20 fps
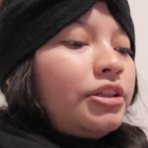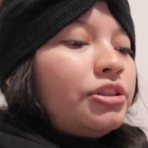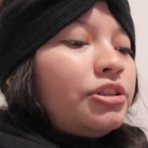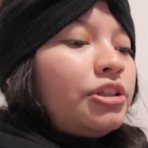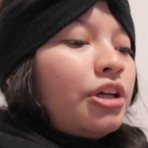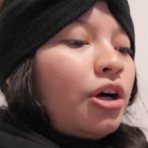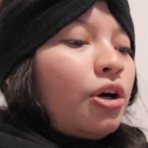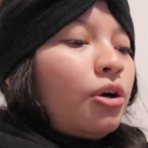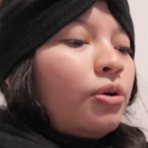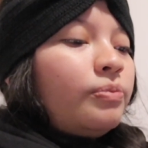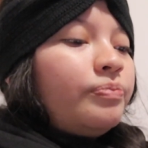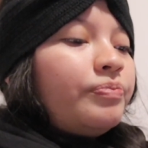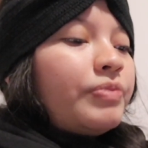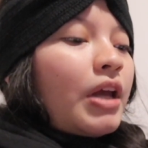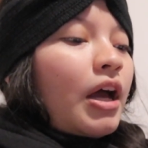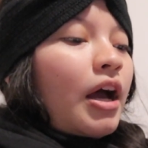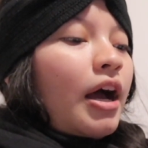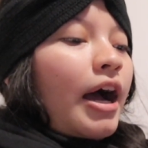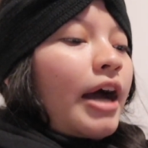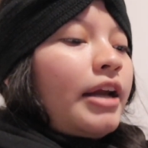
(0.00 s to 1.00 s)
So
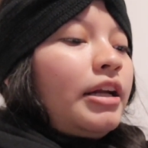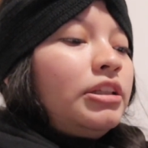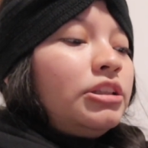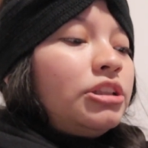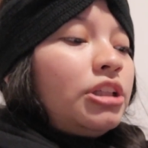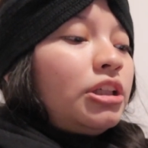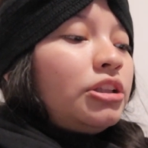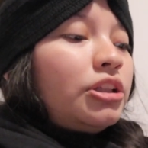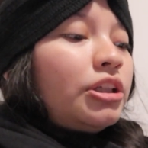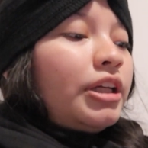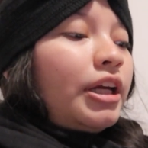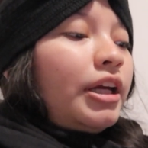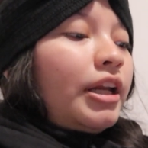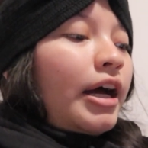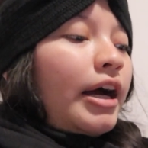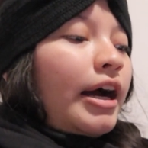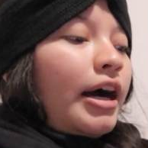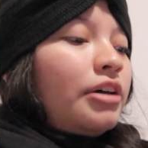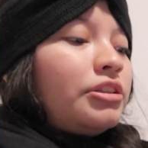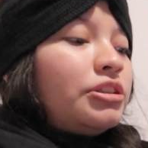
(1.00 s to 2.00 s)
I didn't start looking
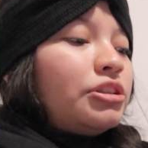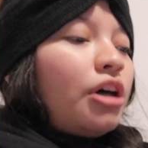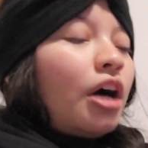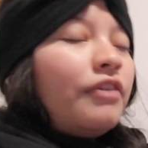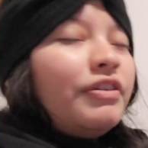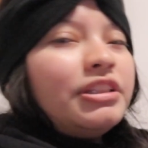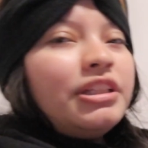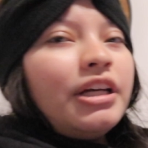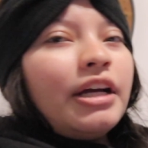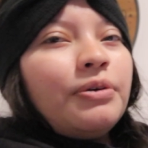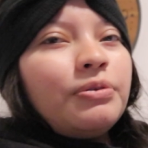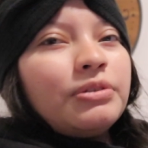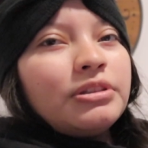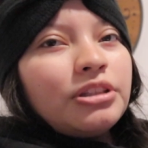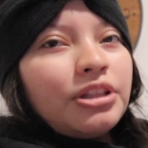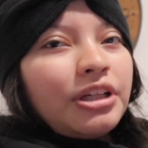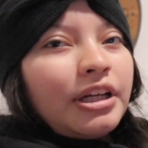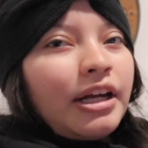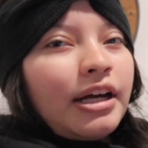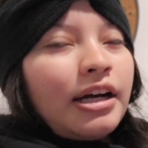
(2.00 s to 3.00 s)
at houses. Obviously, I was
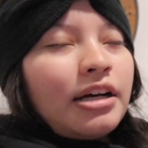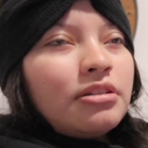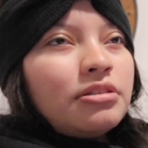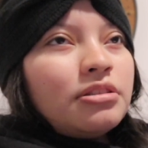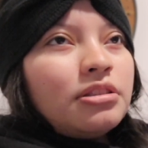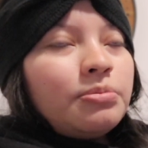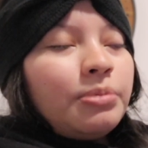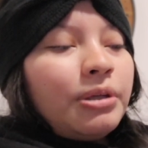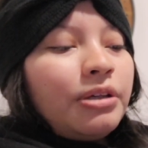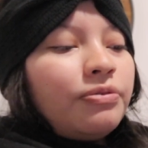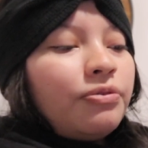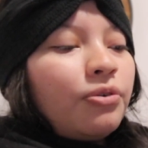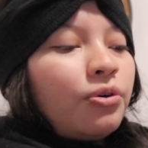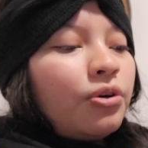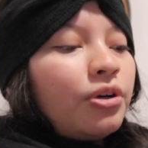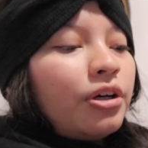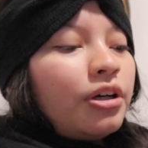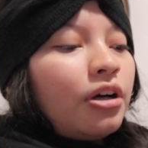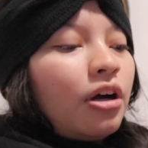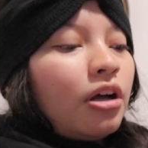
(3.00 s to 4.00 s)
looking at houses
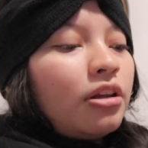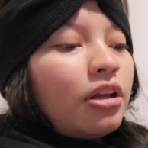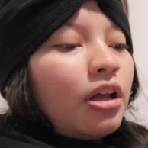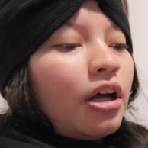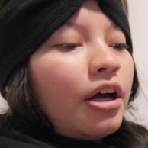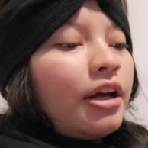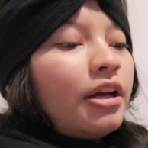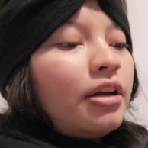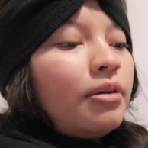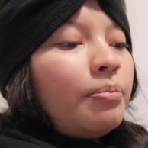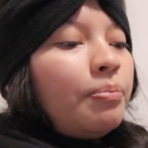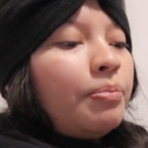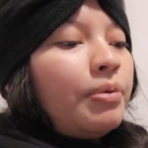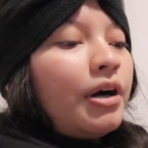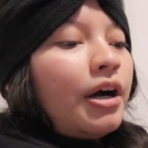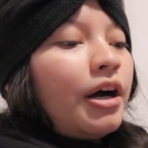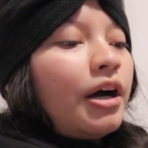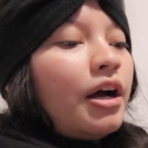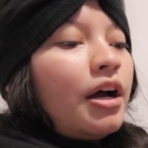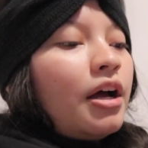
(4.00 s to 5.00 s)
before online,
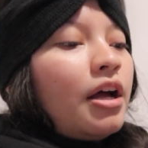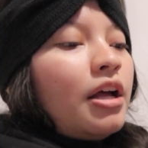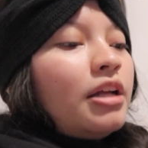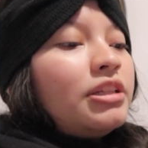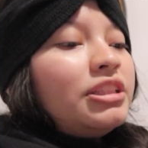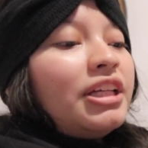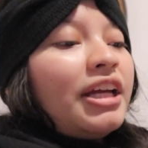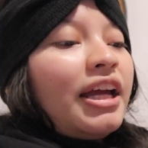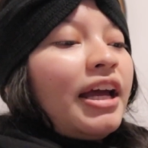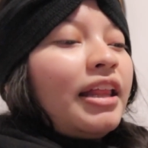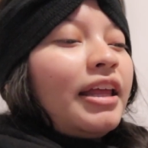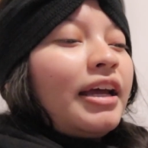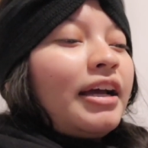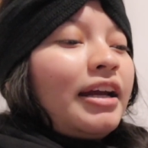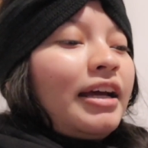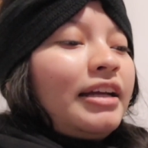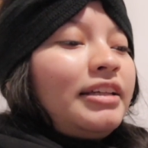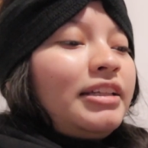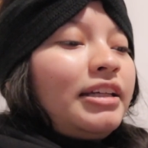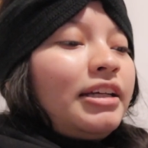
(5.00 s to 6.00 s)
but to get like
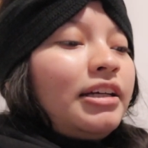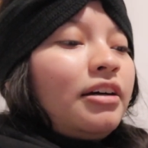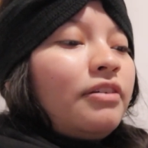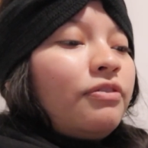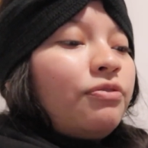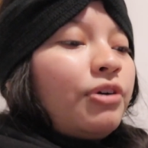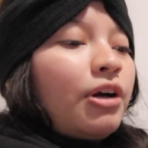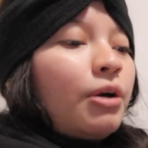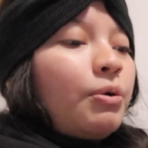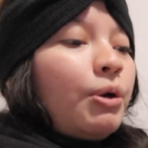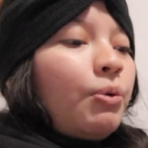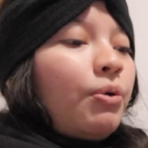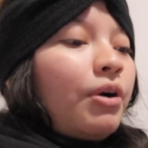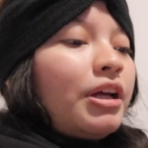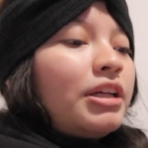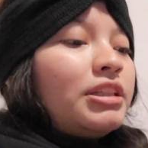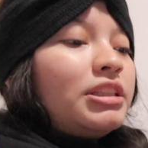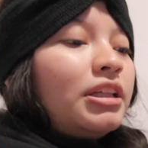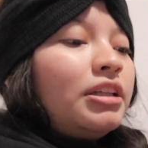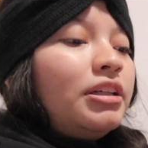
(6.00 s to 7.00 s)
an idea of where we
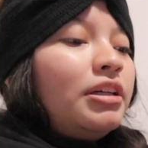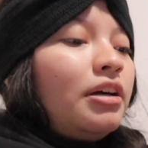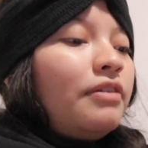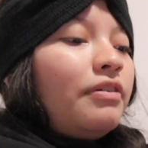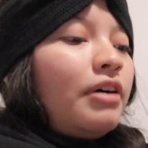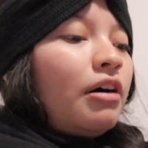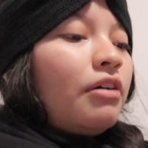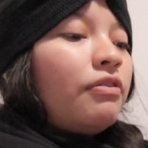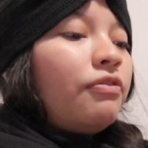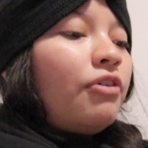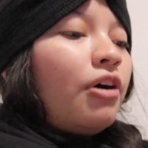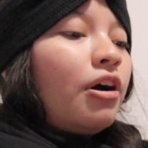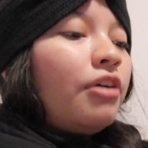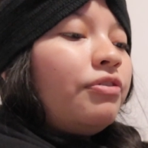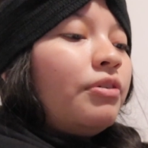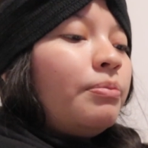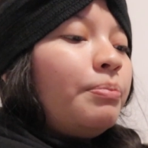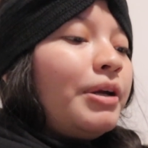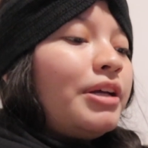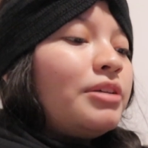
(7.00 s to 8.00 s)
wanted to live, how far
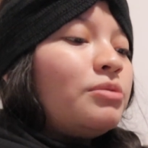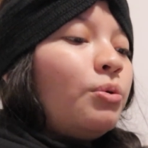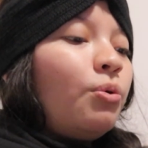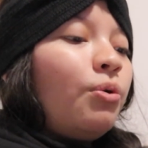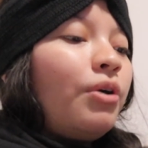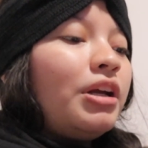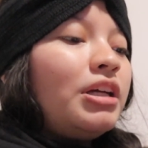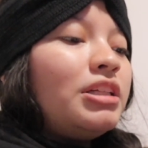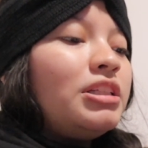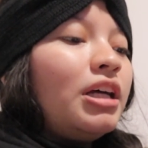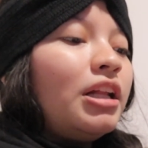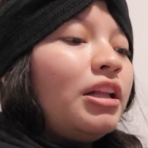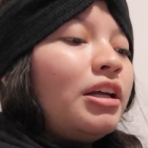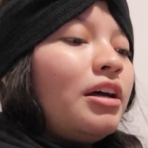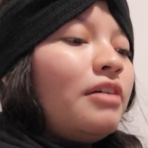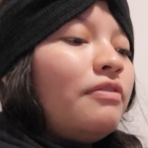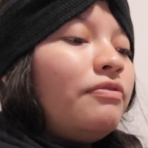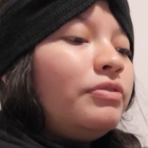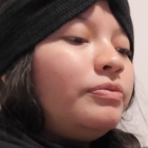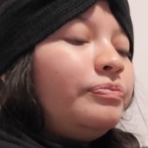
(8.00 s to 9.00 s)
from base we wanted to
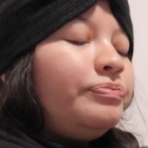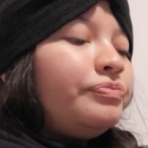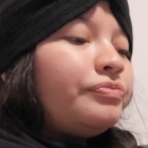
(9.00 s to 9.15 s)
live,